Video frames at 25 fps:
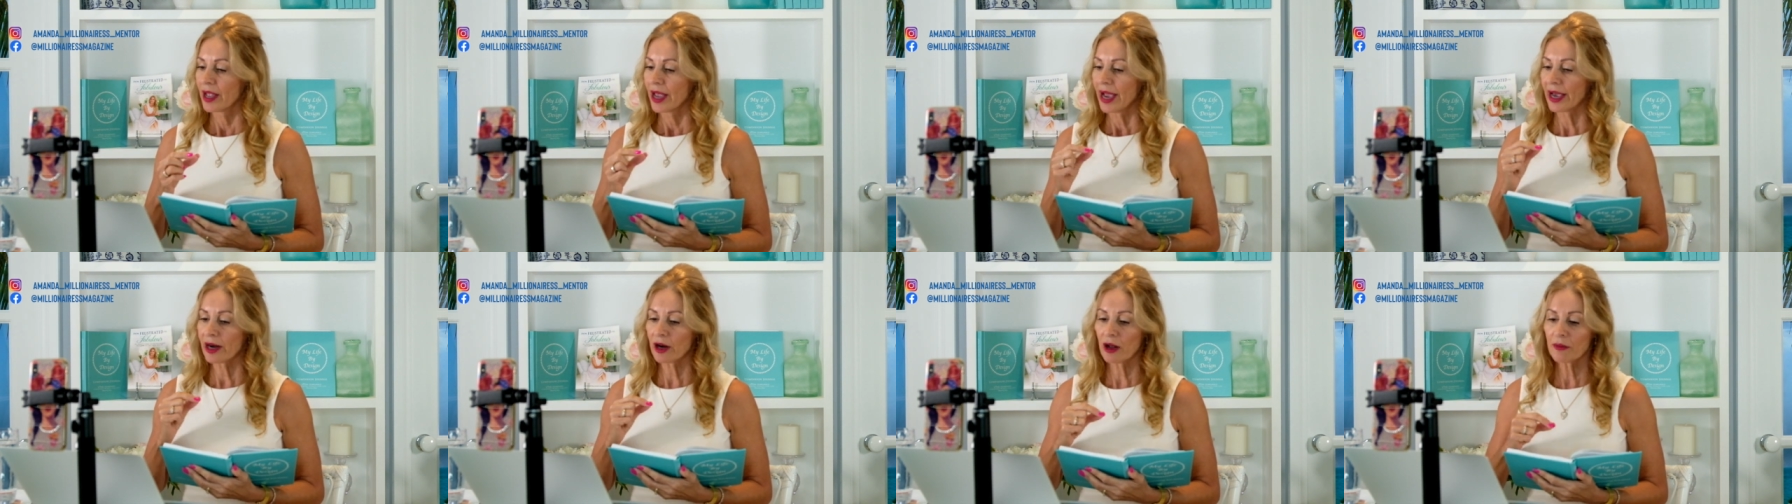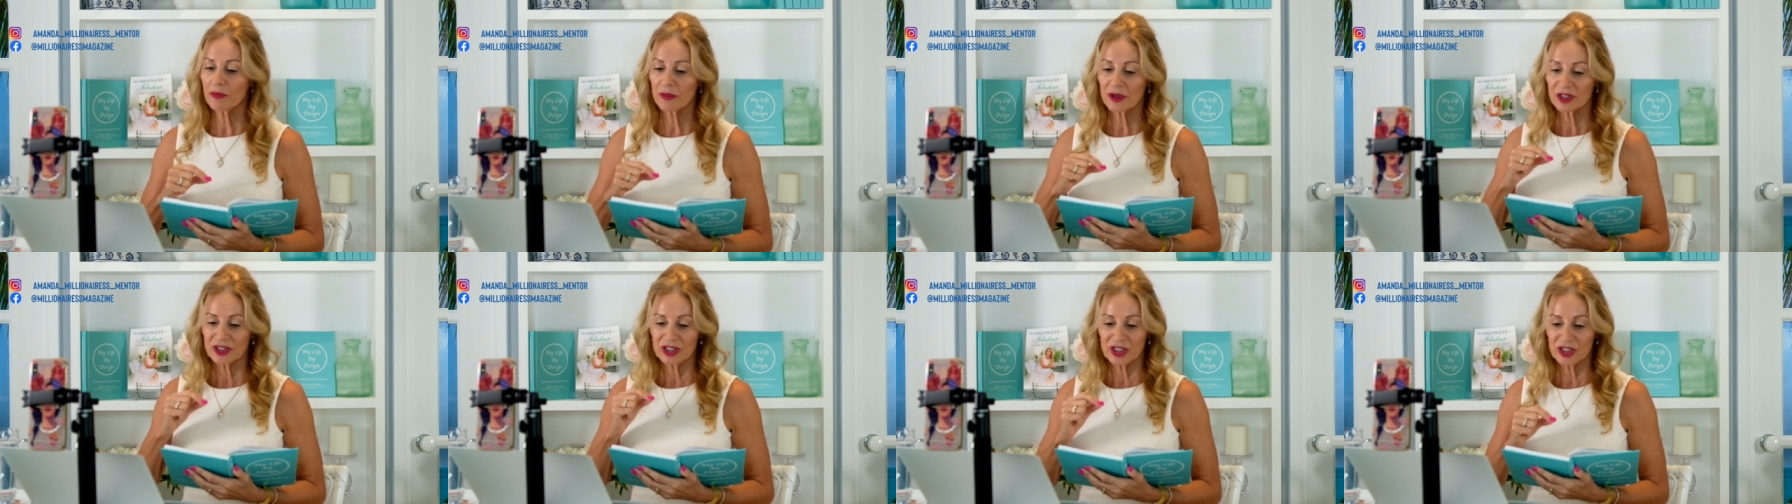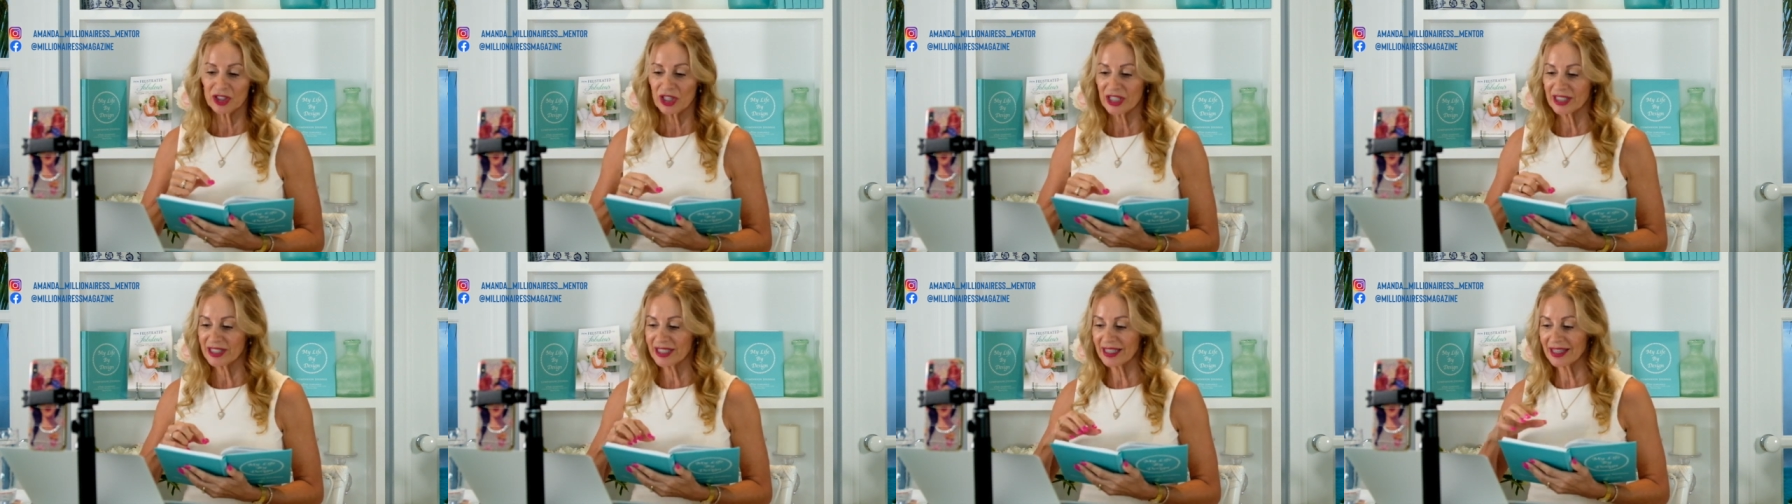And I'm not
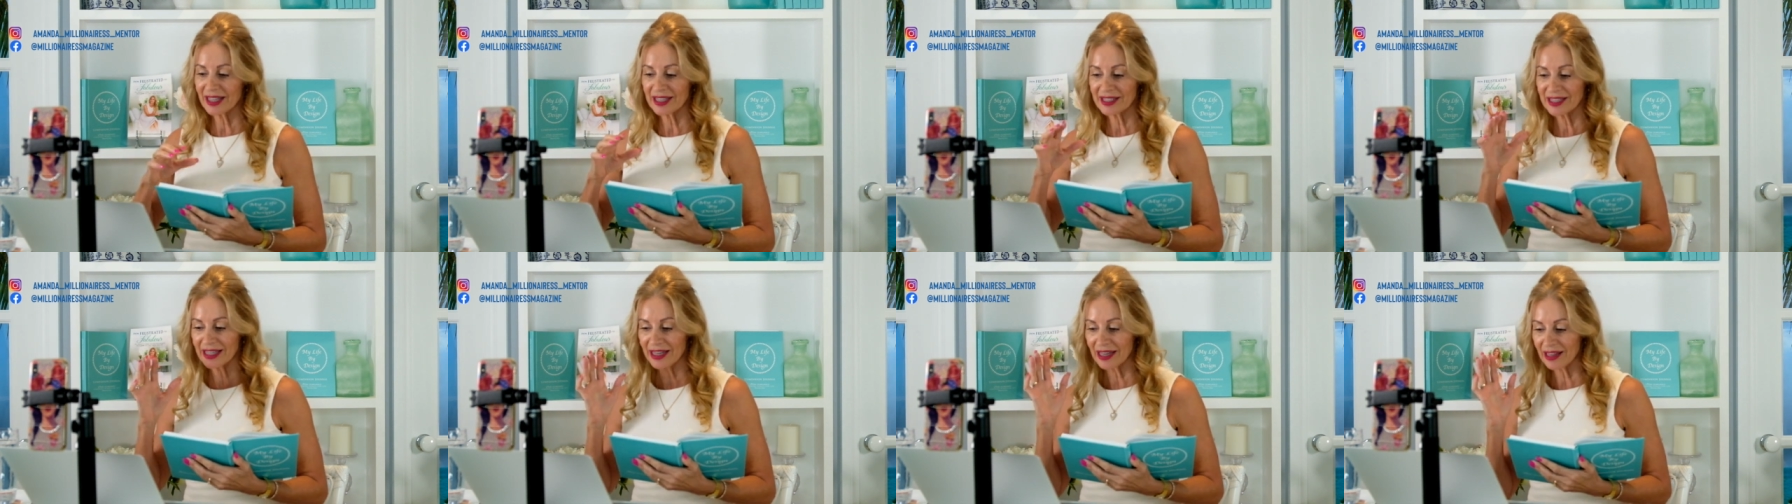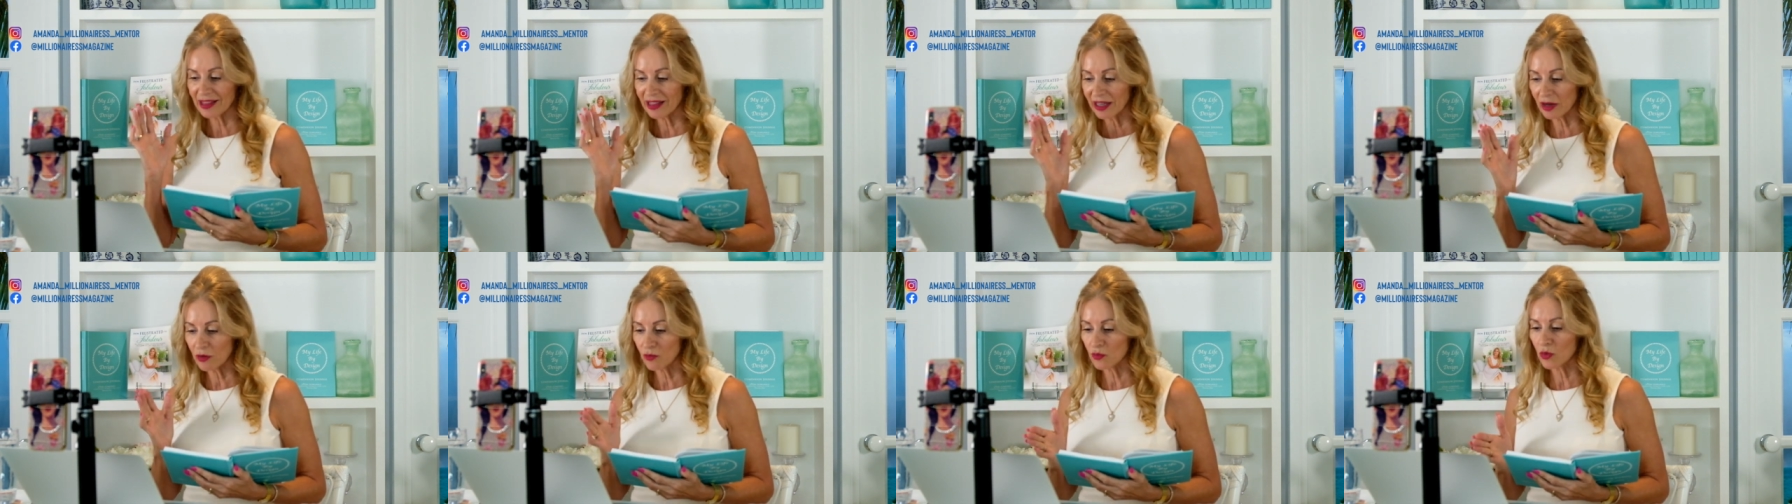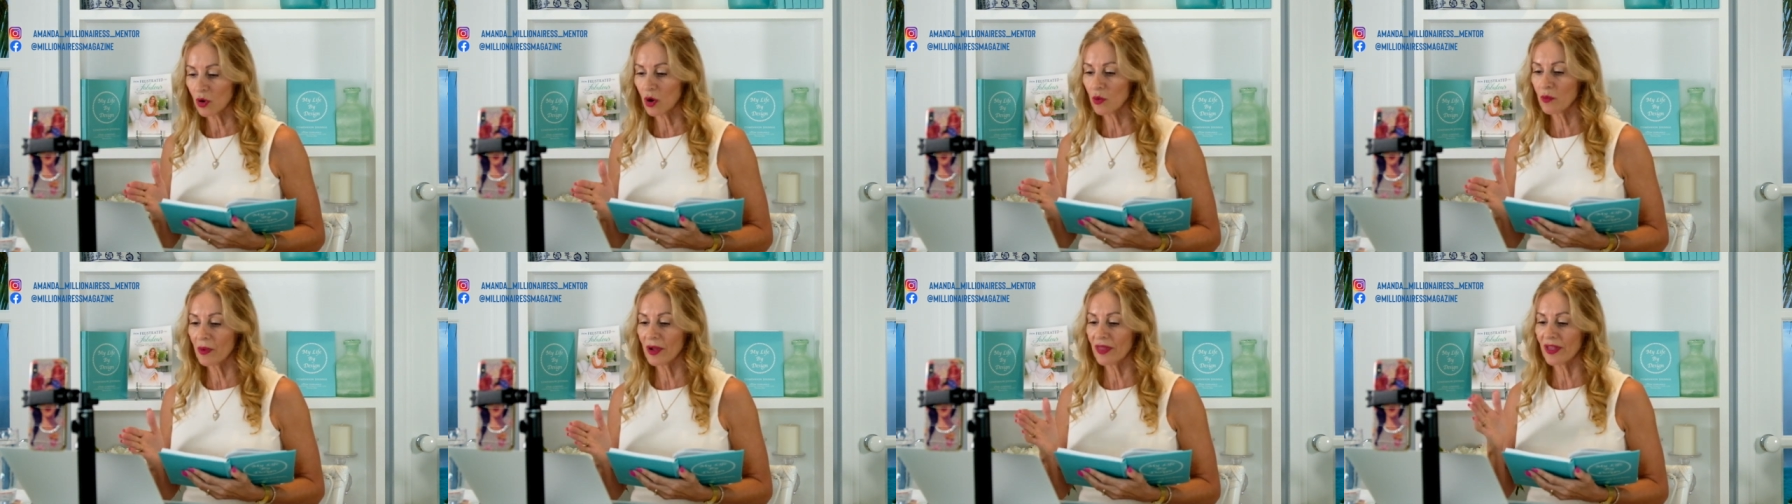suggesting there's anything
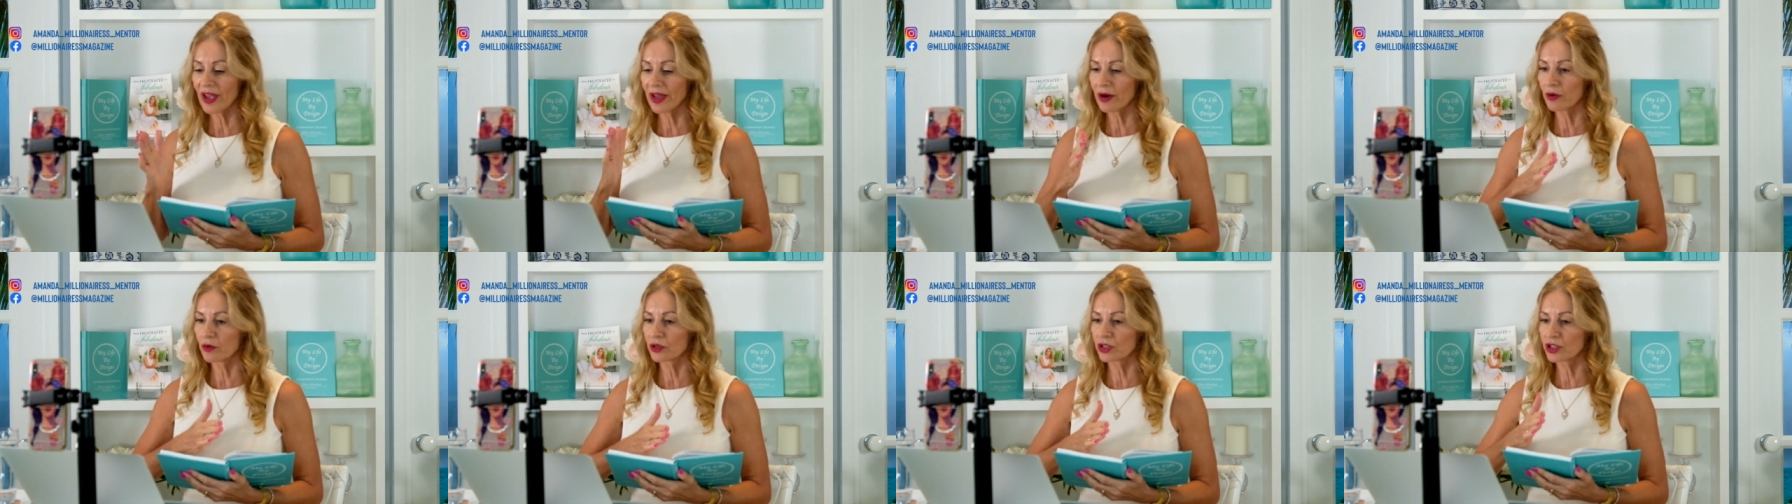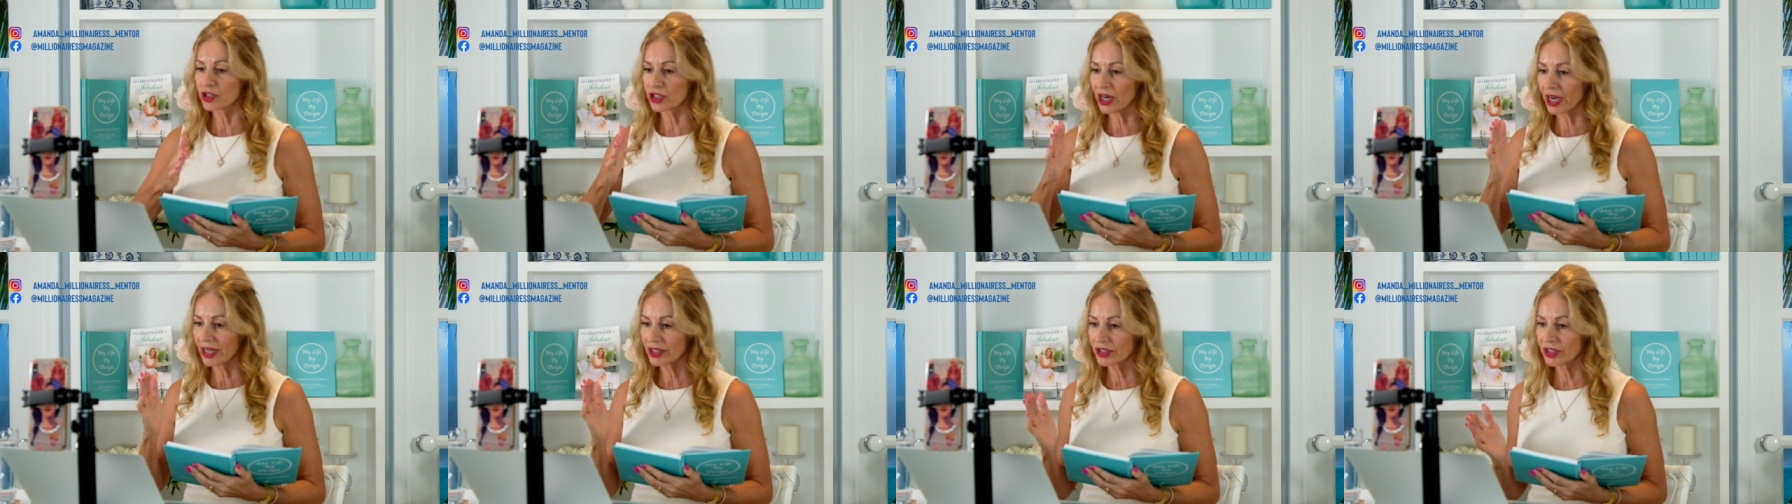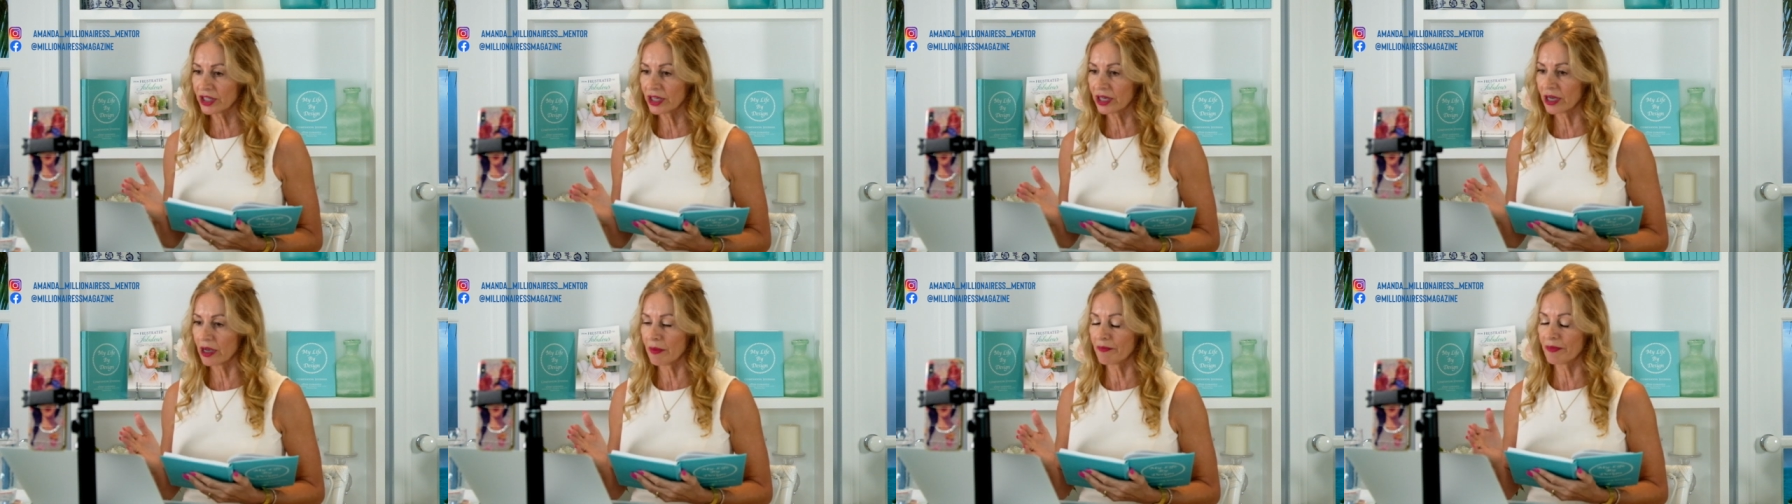wrong with that or
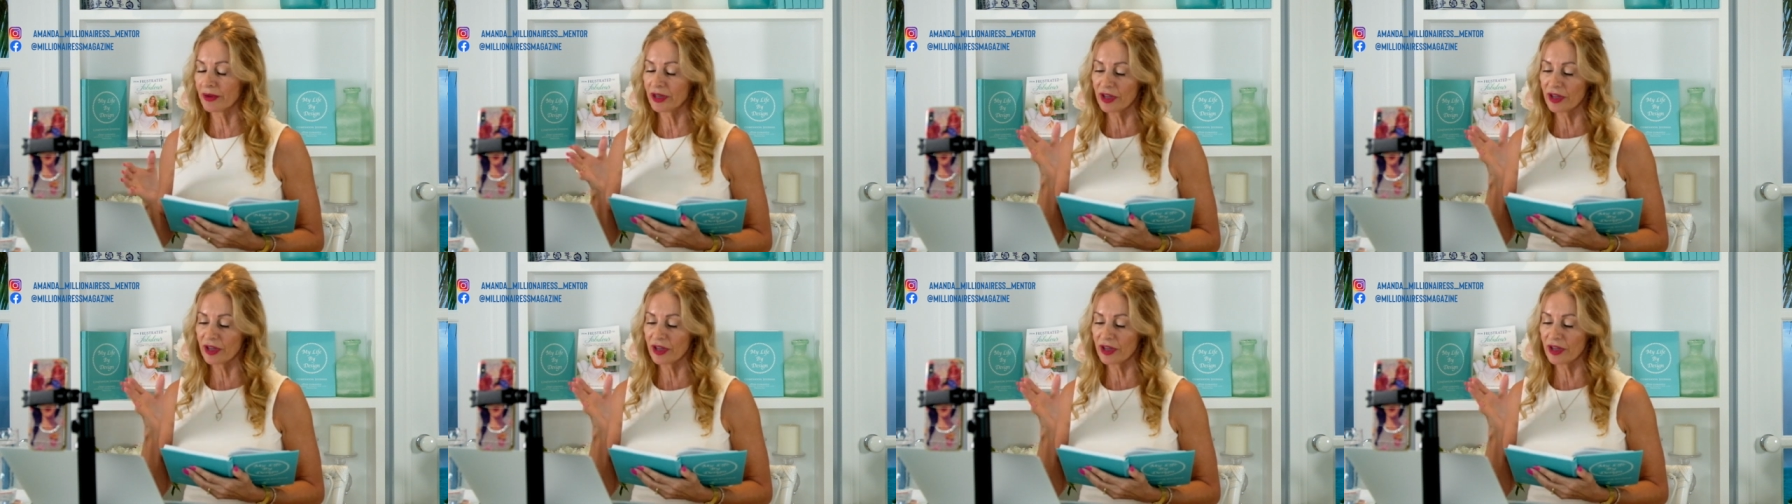judging it,